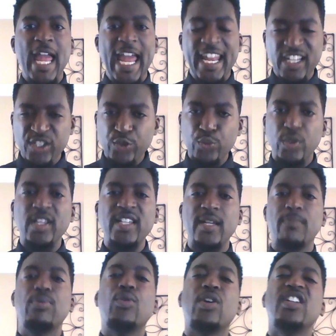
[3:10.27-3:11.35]
And it's really
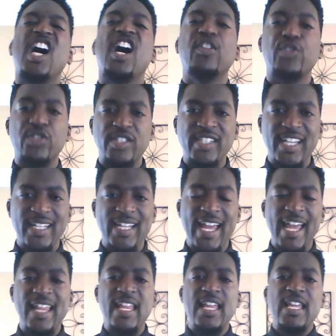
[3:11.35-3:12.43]
important to understand
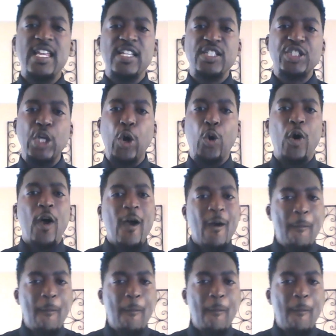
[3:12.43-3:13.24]
that. So,